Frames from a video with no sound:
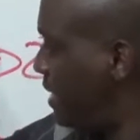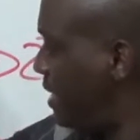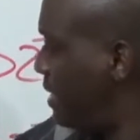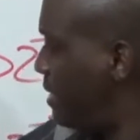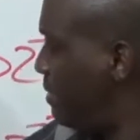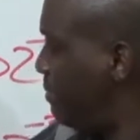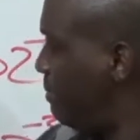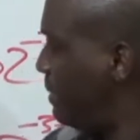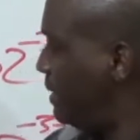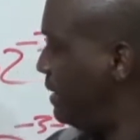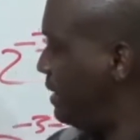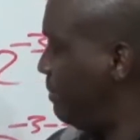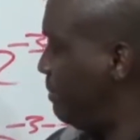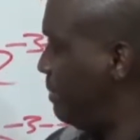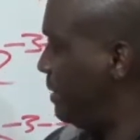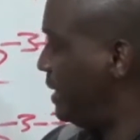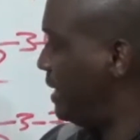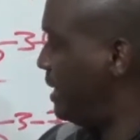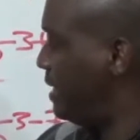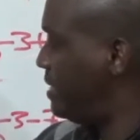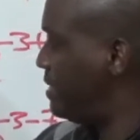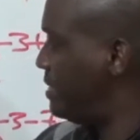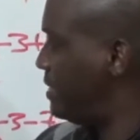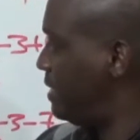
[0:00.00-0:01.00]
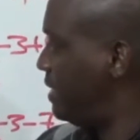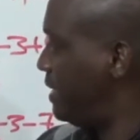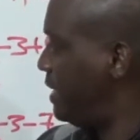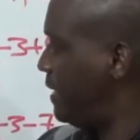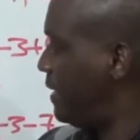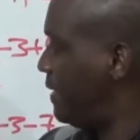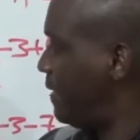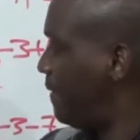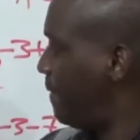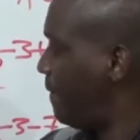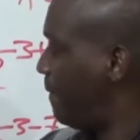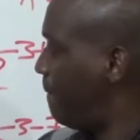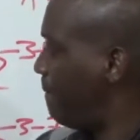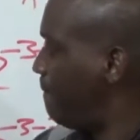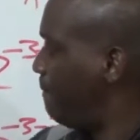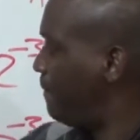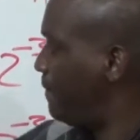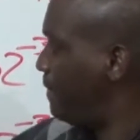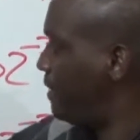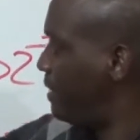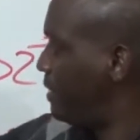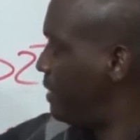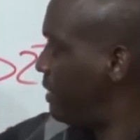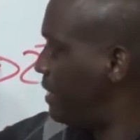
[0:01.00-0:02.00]
here, multiplication here.
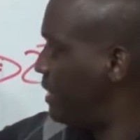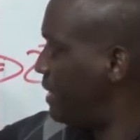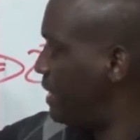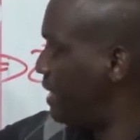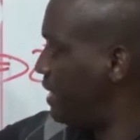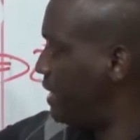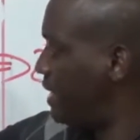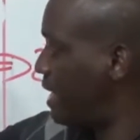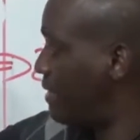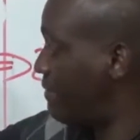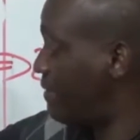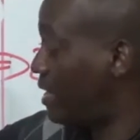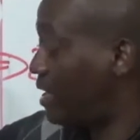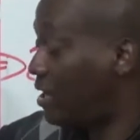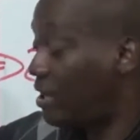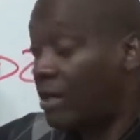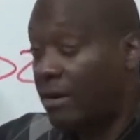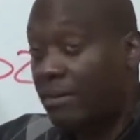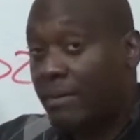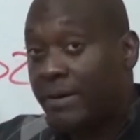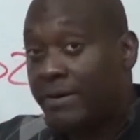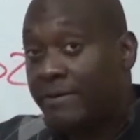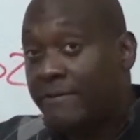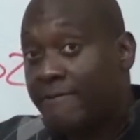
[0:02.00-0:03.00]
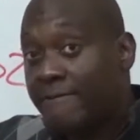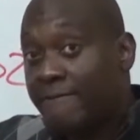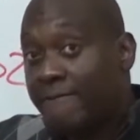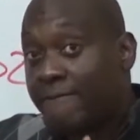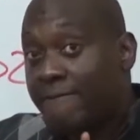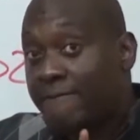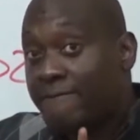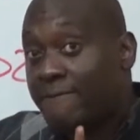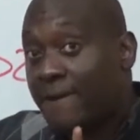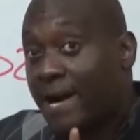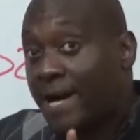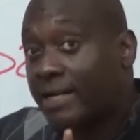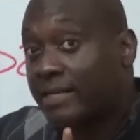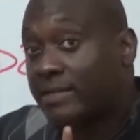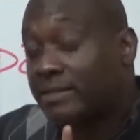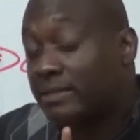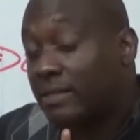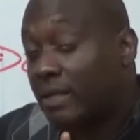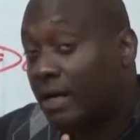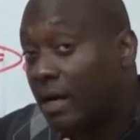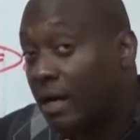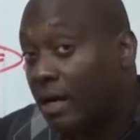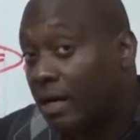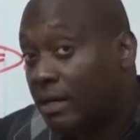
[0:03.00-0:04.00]
You have a common
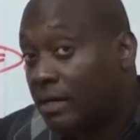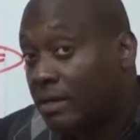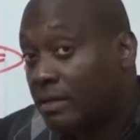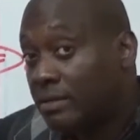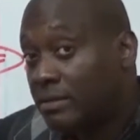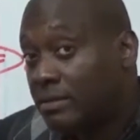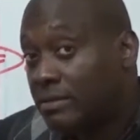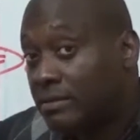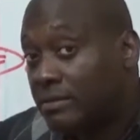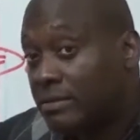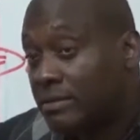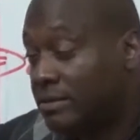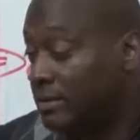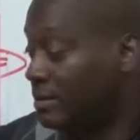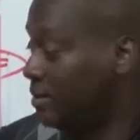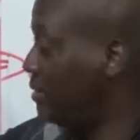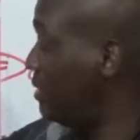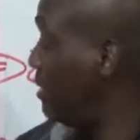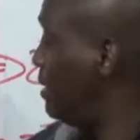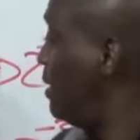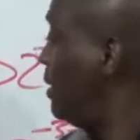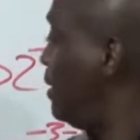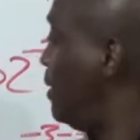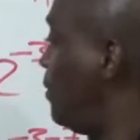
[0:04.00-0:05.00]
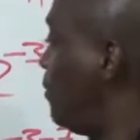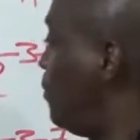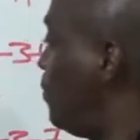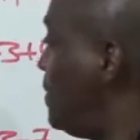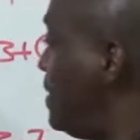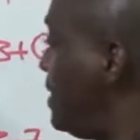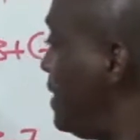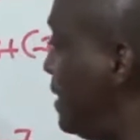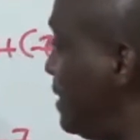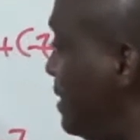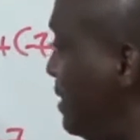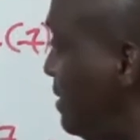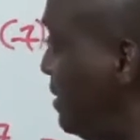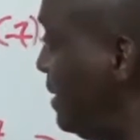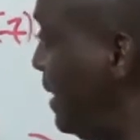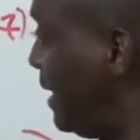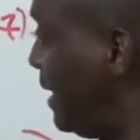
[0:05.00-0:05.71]
factor which you could